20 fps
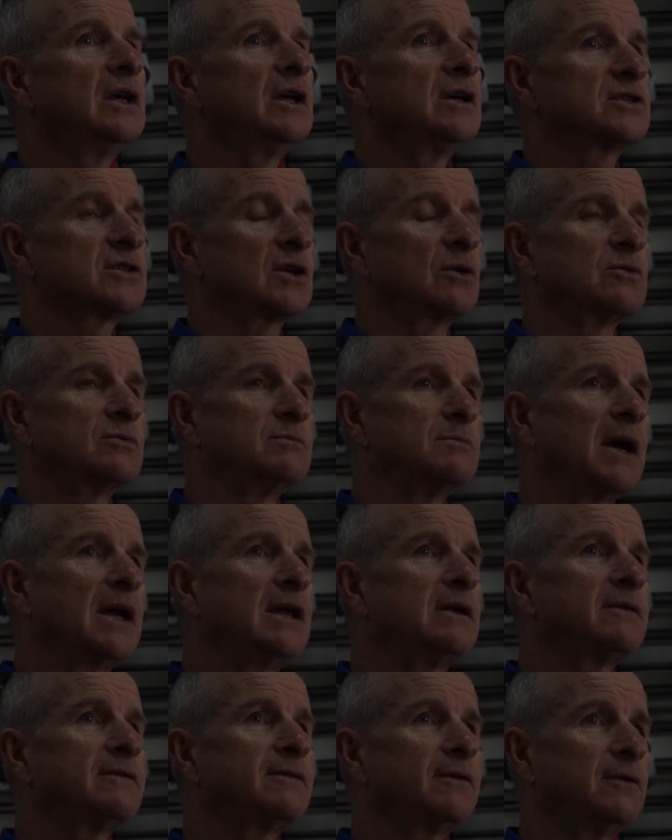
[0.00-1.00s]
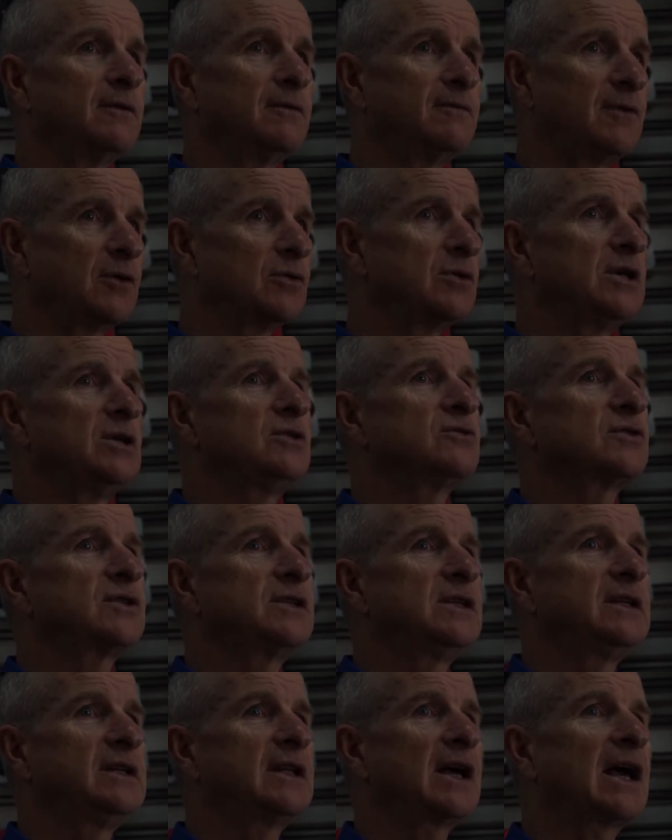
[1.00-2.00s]
So it made it for very
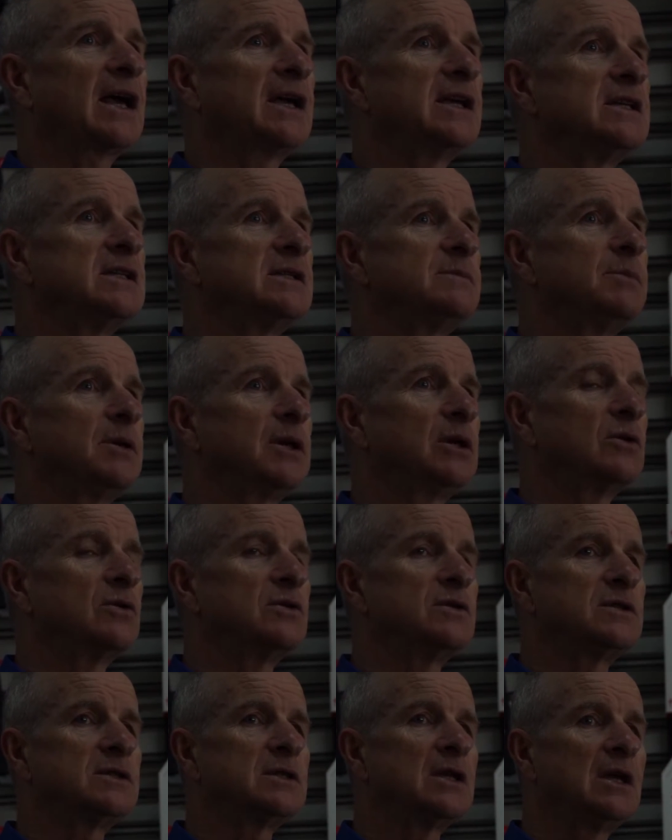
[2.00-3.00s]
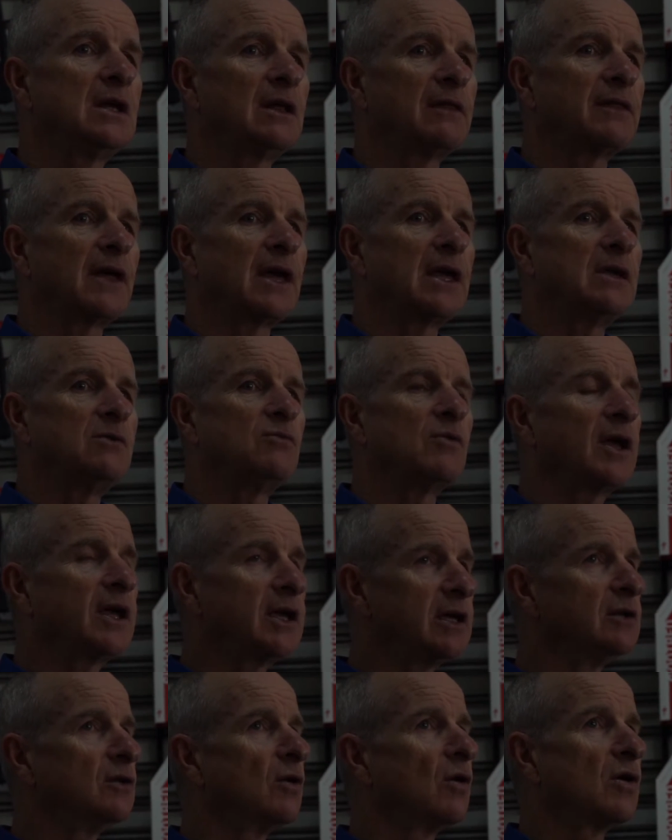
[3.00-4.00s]
interesting days because they
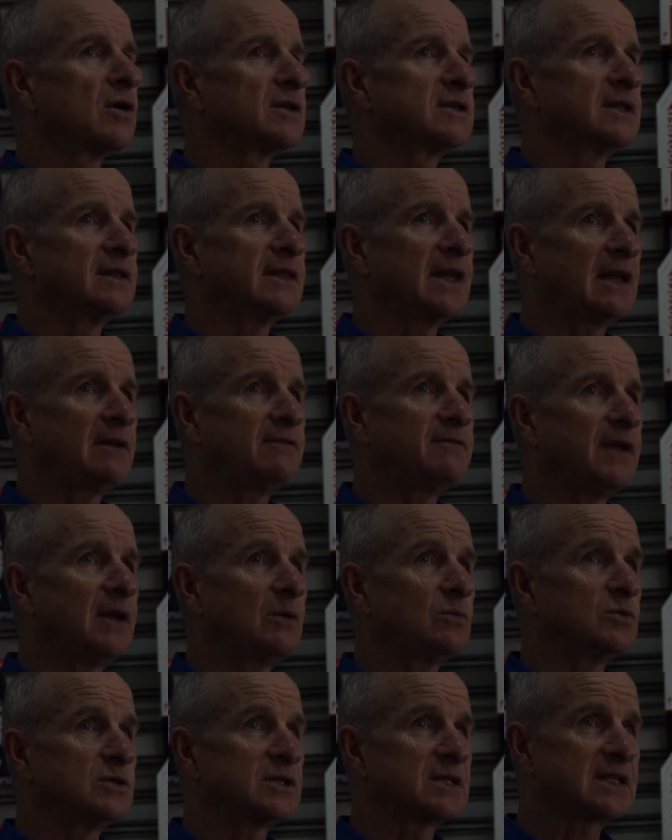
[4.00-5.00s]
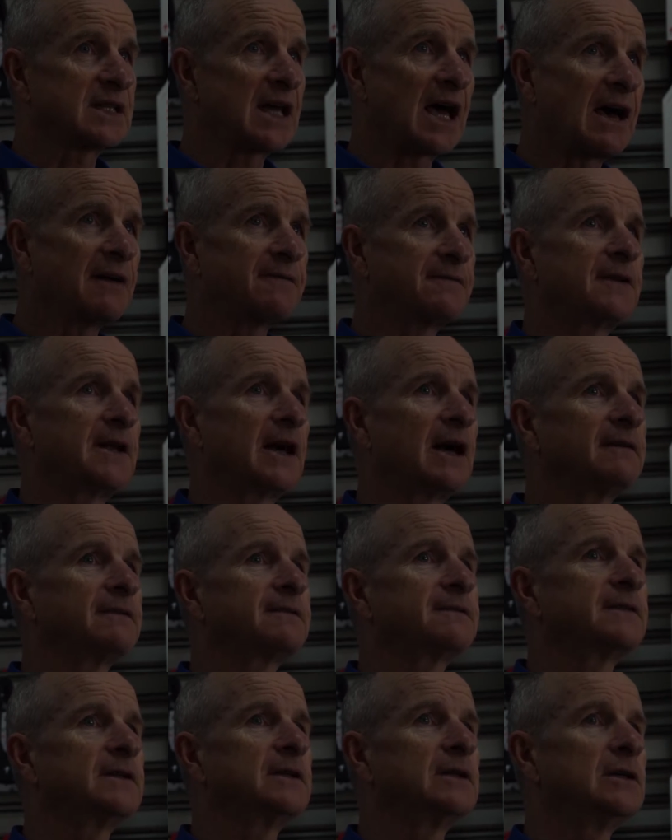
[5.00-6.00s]
recognised that that event was tough enough
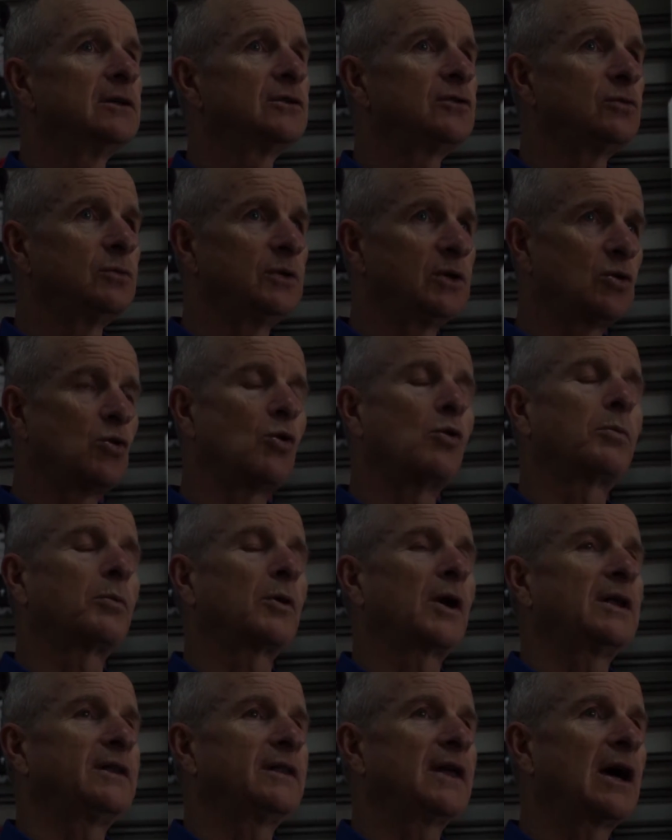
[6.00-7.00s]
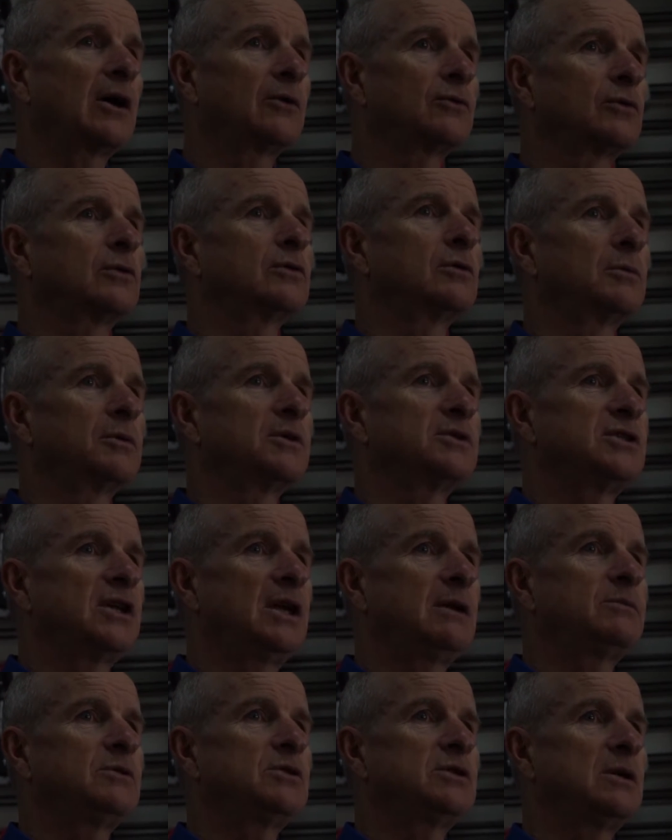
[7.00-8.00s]
to incorporate the 100 kilometre
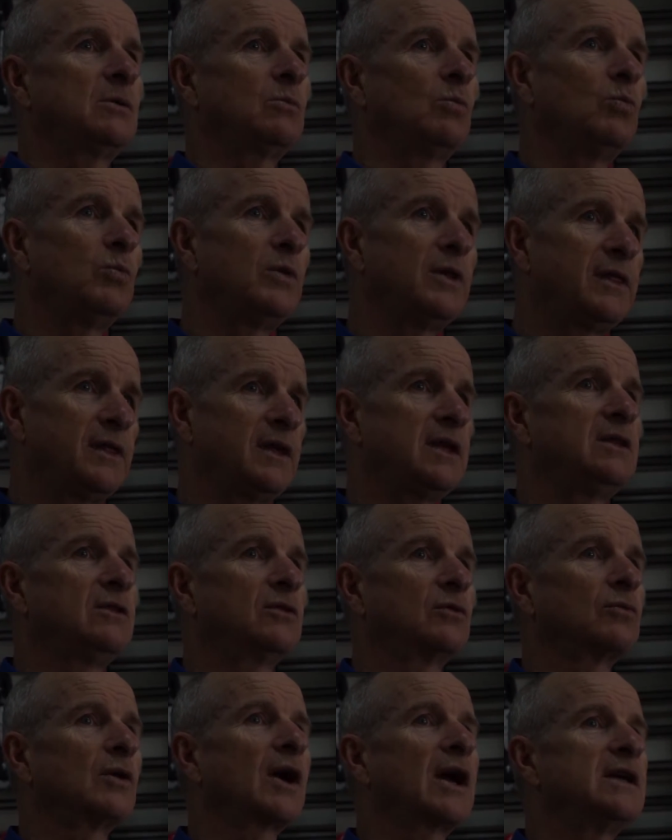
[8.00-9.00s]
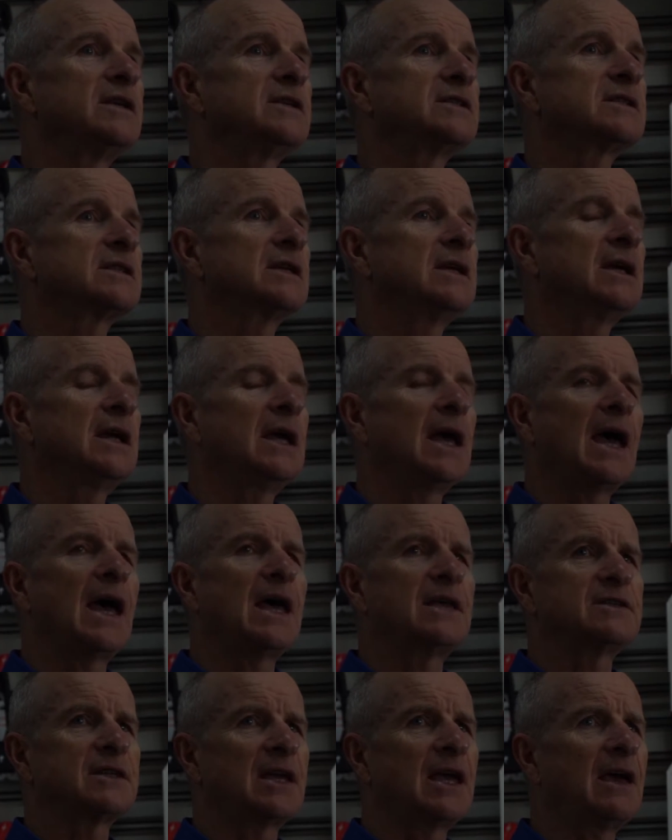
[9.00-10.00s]
championship within the race,
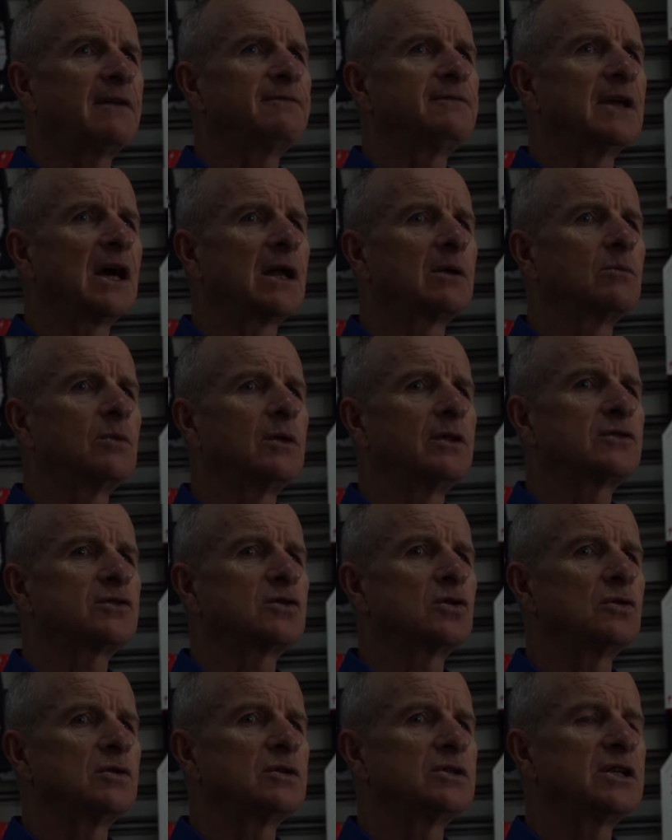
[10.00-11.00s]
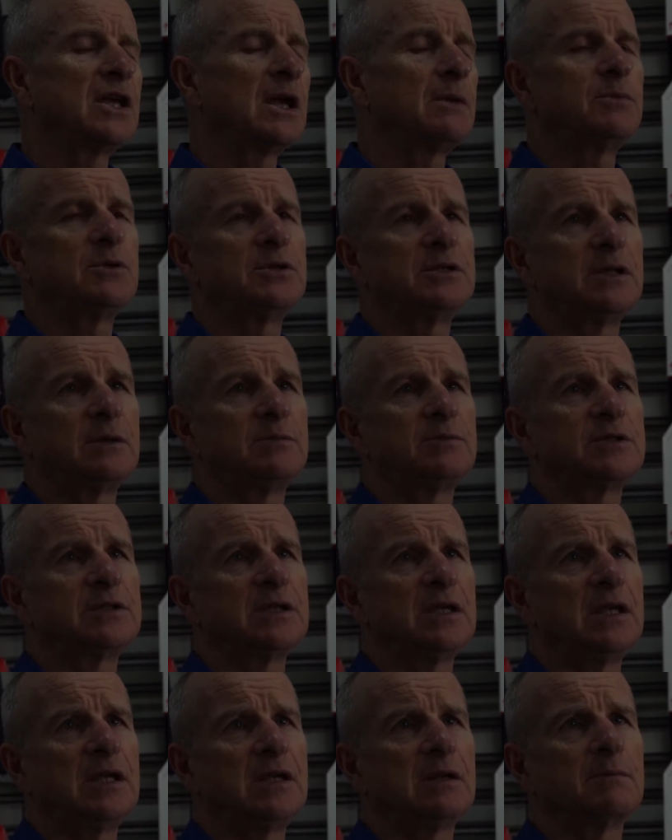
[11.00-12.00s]
as they have done with certain
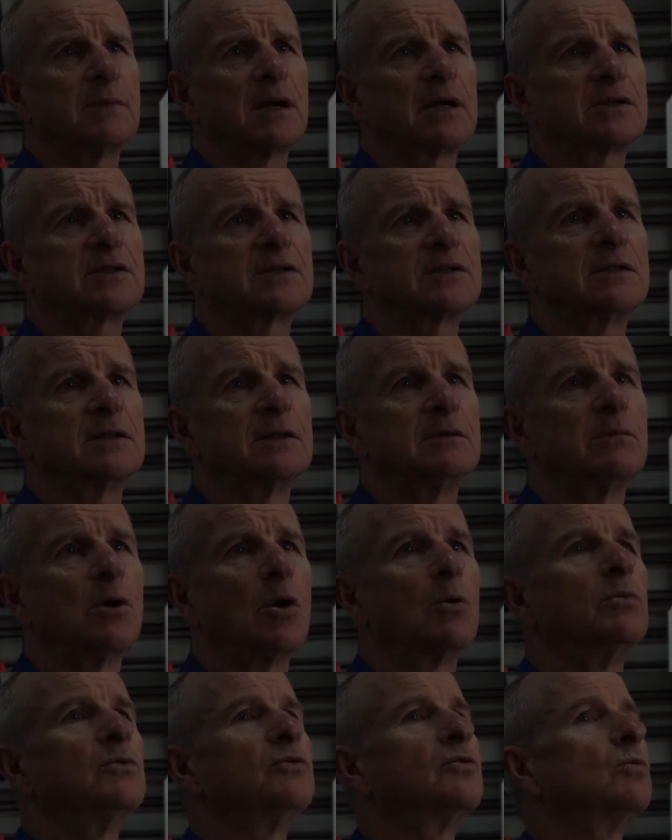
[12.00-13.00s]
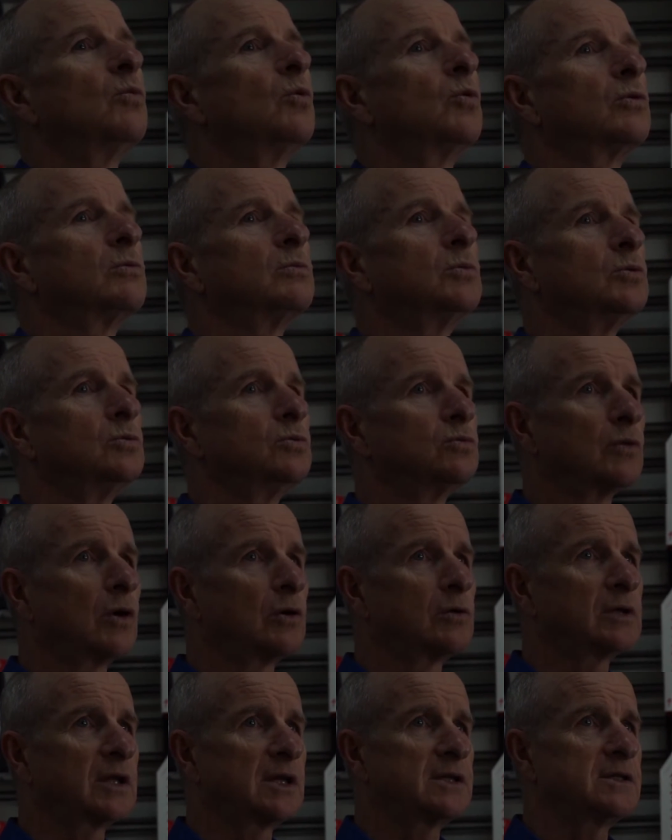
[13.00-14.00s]
championships in amongst the Melbourne to Woodman
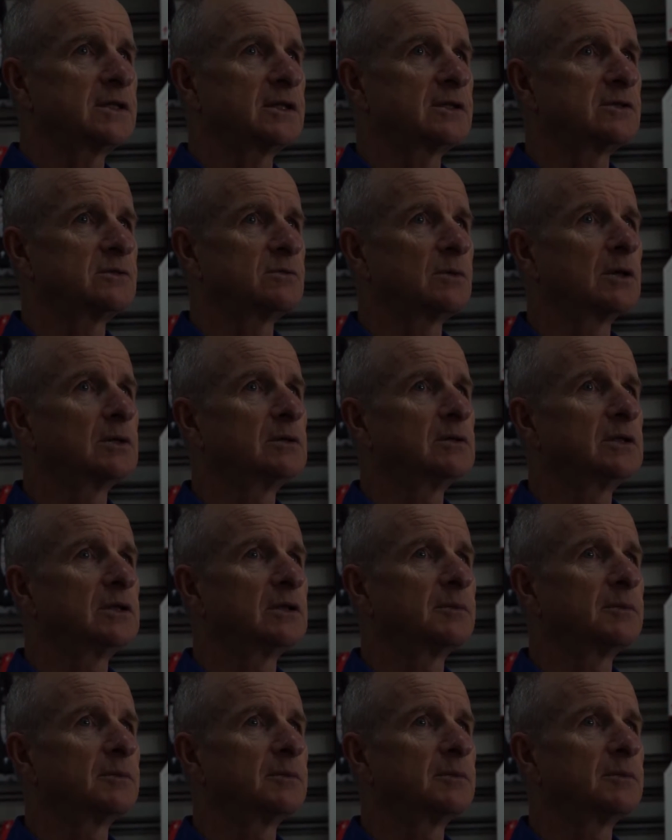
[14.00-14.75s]
Road Classic as well.